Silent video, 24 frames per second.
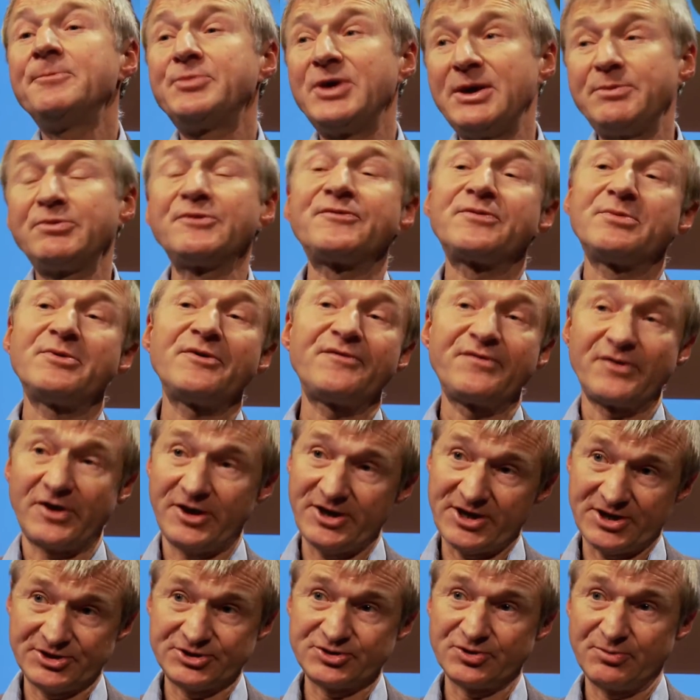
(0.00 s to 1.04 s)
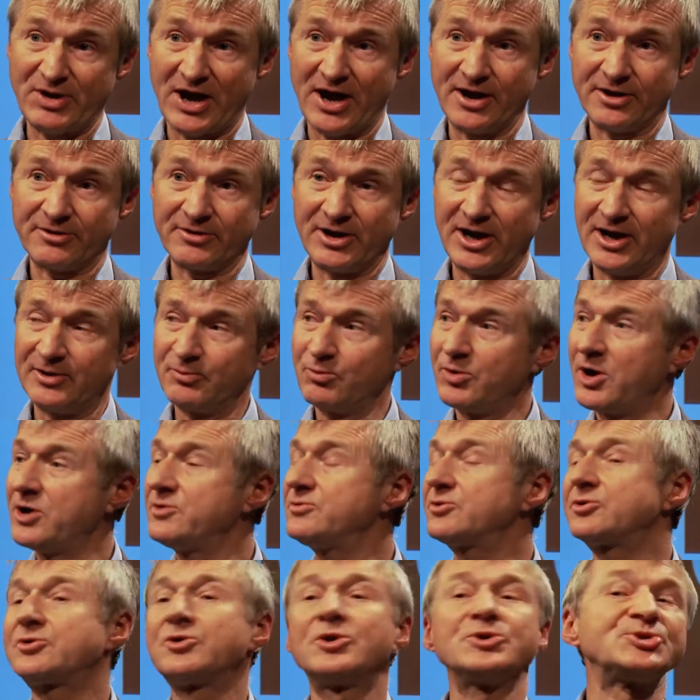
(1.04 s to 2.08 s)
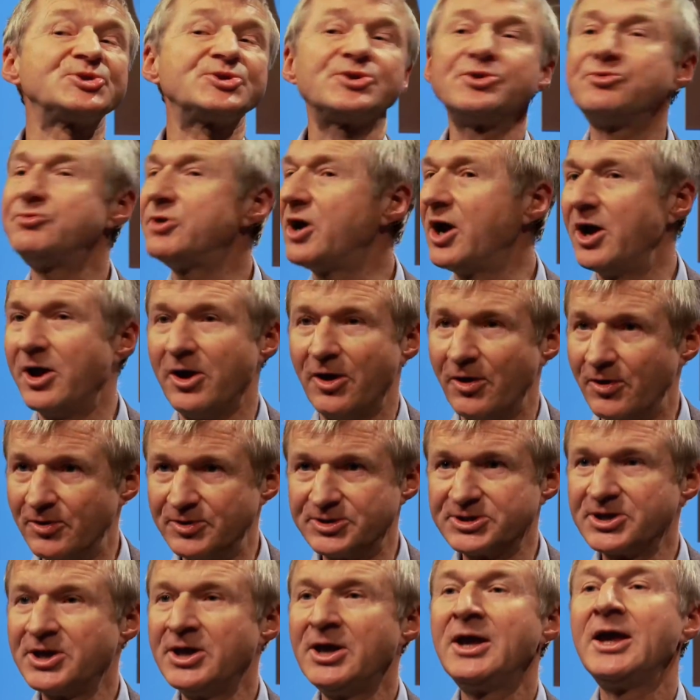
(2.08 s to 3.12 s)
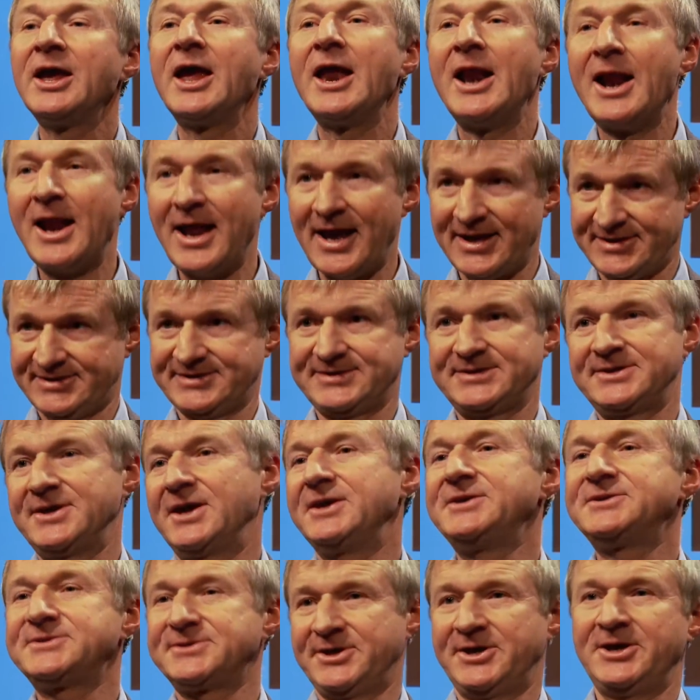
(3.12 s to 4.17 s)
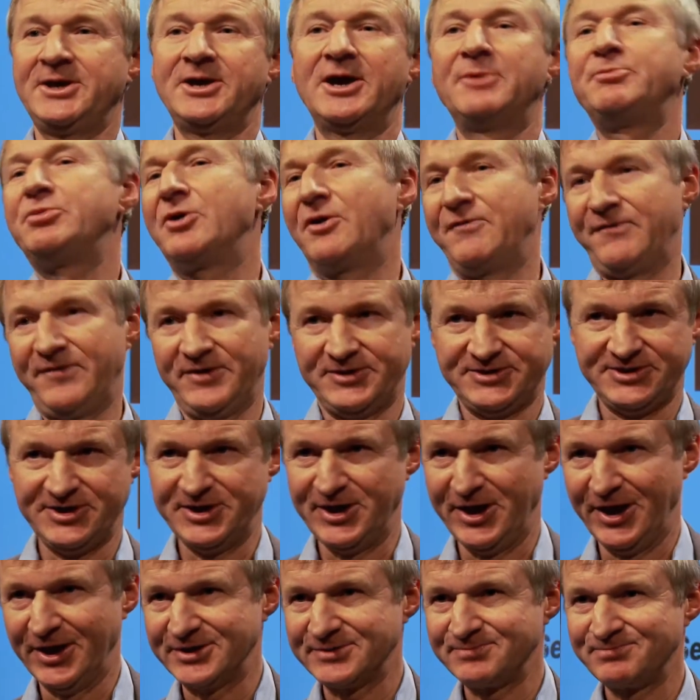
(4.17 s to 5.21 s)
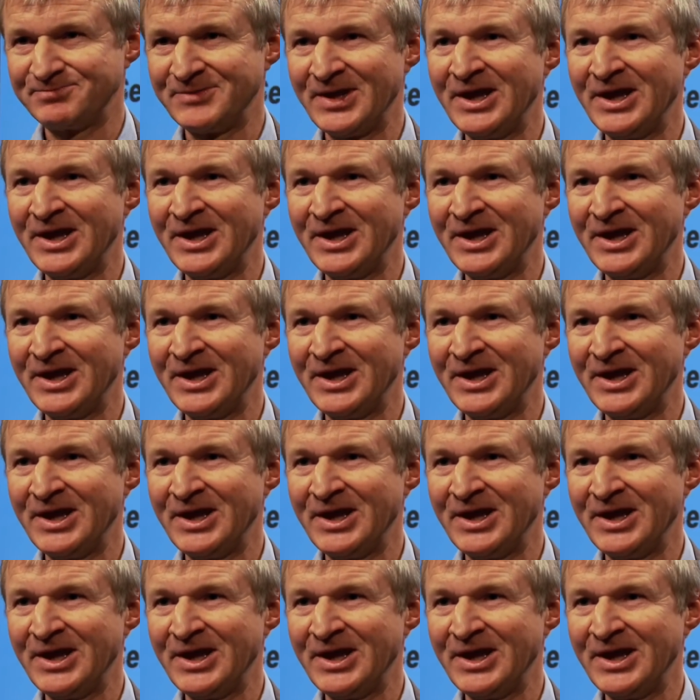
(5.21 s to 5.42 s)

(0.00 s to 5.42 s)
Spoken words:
People from a financial background won't cross the road unless they see a profit in it.